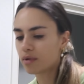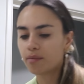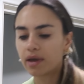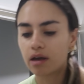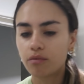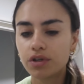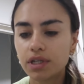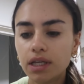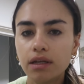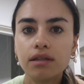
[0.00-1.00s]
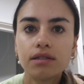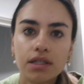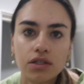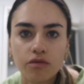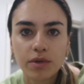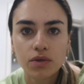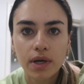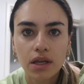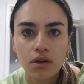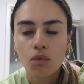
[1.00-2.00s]
My makeup routine consists of
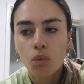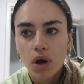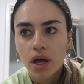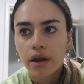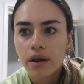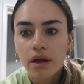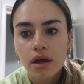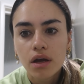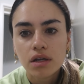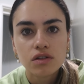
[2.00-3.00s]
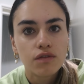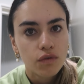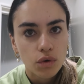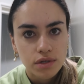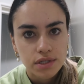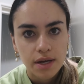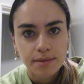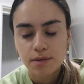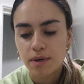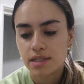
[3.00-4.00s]
between 1 to 4
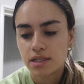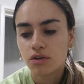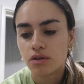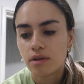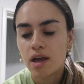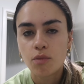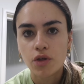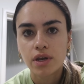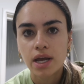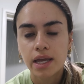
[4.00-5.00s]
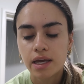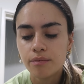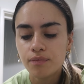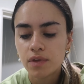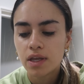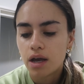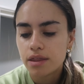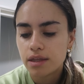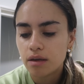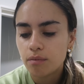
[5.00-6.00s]
steps depending on how bothered I am. I
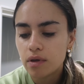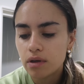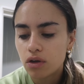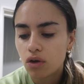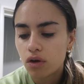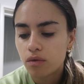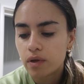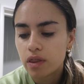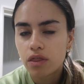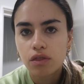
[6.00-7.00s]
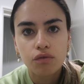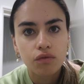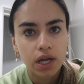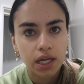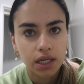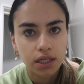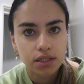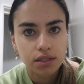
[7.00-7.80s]
think I'm gonna go with 3